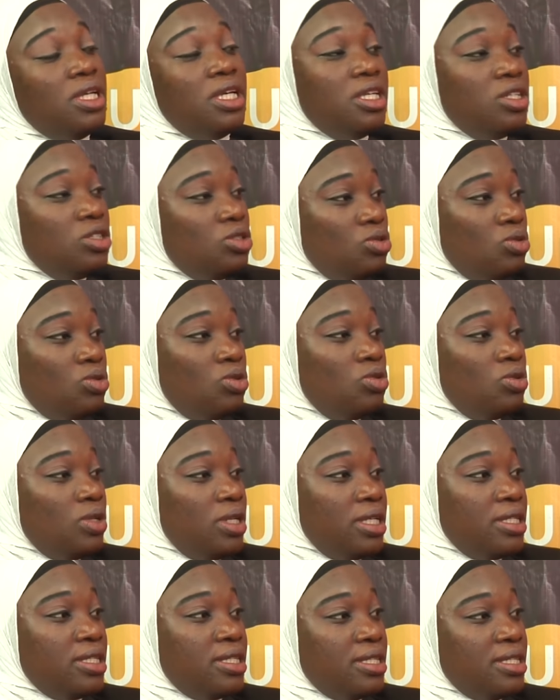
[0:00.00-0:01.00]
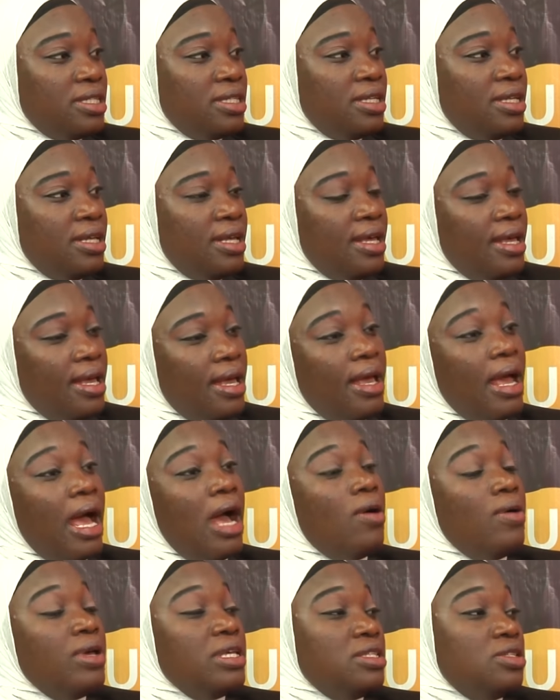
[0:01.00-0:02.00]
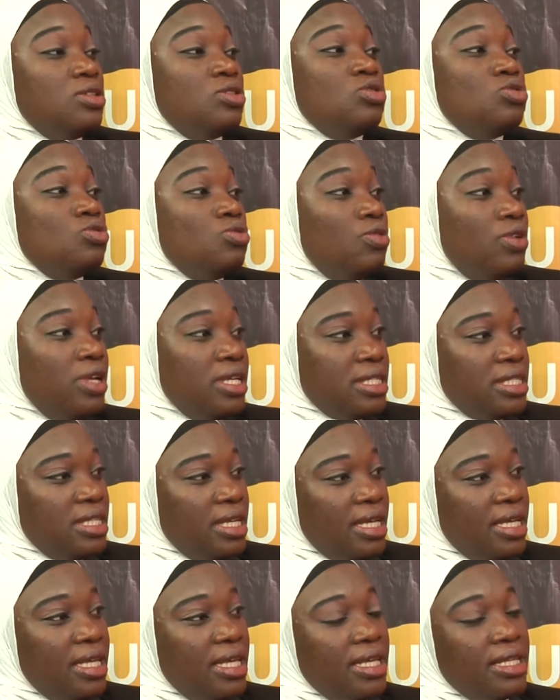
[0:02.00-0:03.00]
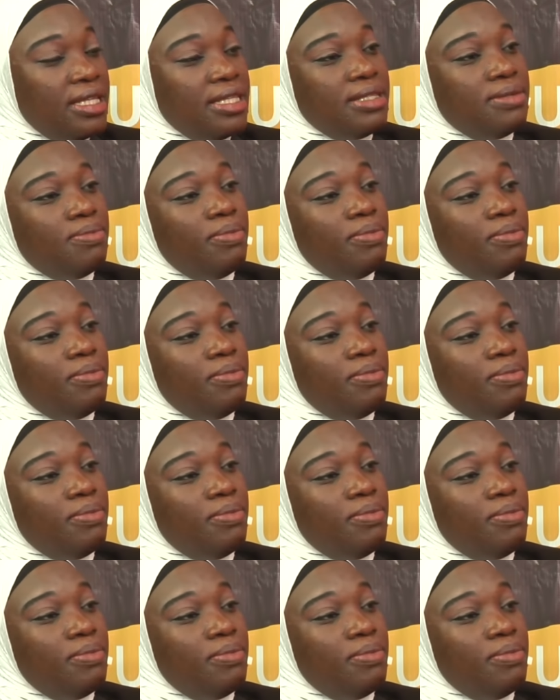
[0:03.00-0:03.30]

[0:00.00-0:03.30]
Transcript: he should do it. Mm. Ours is to raise the That's kids.